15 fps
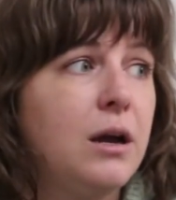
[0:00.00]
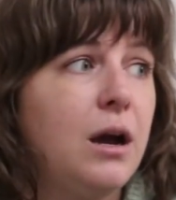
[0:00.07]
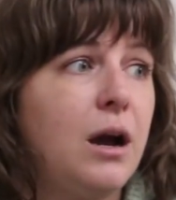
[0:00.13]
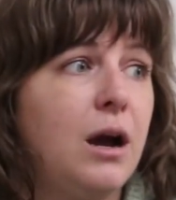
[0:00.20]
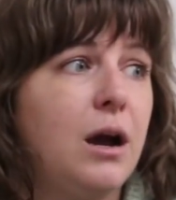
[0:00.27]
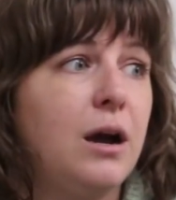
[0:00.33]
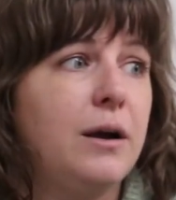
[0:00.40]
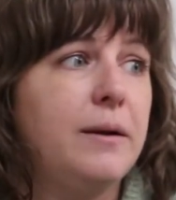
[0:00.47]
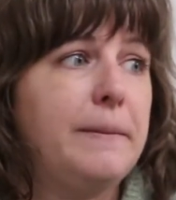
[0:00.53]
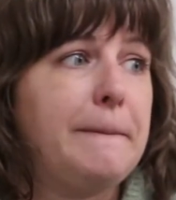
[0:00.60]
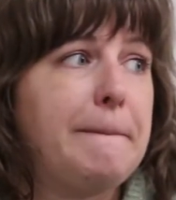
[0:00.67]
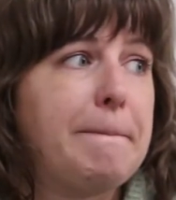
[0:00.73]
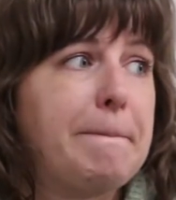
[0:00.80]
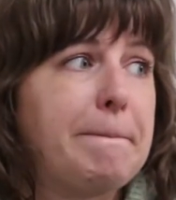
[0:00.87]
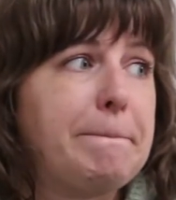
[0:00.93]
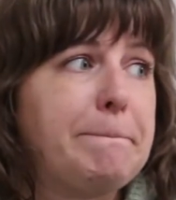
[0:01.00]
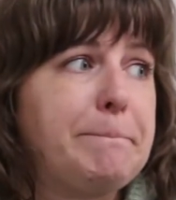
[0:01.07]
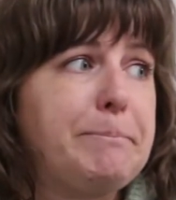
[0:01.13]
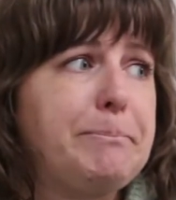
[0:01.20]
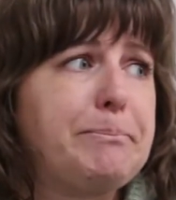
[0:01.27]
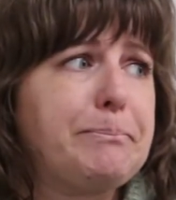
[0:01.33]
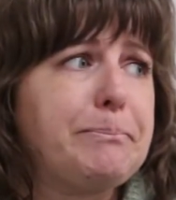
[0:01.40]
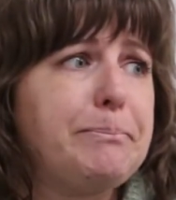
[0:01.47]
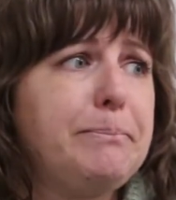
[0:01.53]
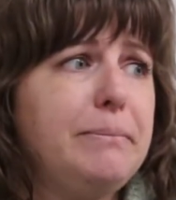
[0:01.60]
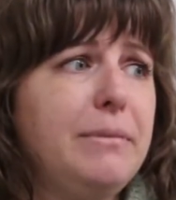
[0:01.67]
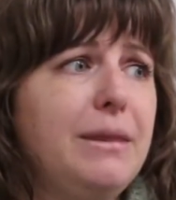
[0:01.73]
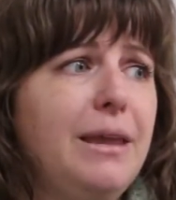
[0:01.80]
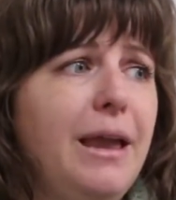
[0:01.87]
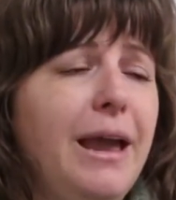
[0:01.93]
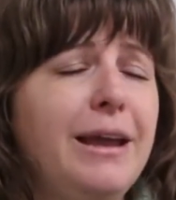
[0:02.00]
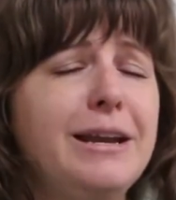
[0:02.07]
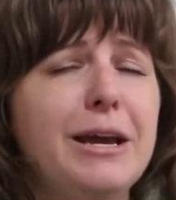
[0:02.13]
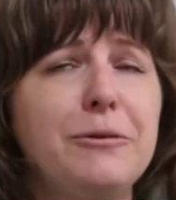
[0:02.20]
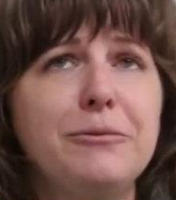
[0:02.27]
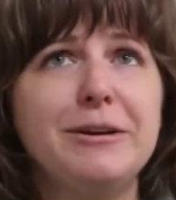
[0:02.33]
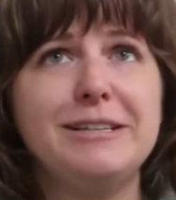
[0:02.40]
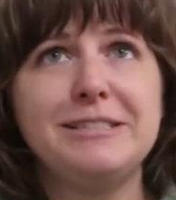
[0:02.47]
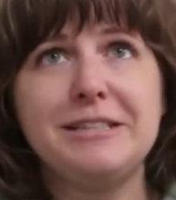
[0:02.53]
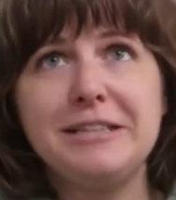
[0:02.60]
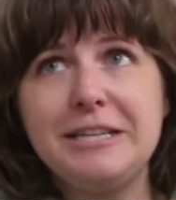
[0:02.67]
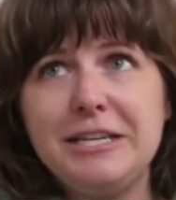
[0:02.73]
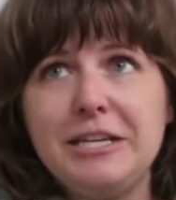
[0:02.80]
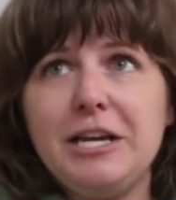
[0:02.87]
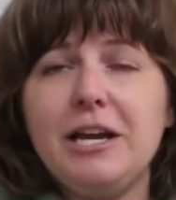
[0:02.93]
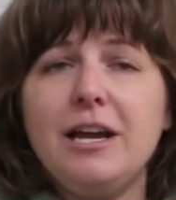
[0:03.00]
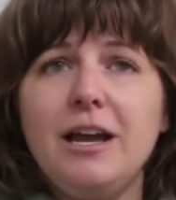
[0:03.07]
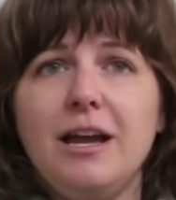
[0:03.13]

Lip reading: And I recently,